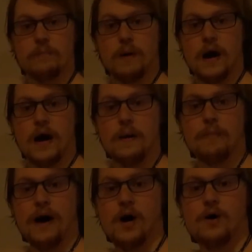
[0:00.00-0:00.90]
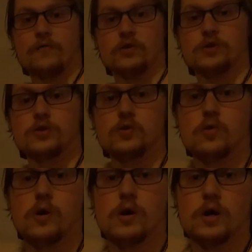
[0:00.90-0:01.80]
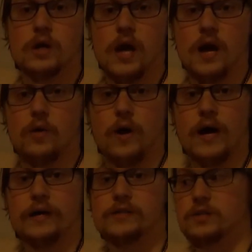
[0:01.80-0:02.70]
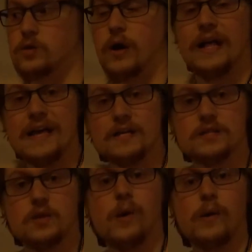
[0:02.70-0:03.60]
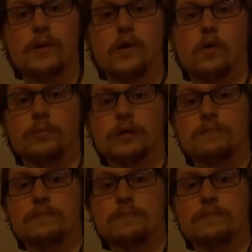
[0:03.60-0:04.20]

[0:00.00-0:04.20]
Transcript: by pi over 2 clockwise, so against the way we normally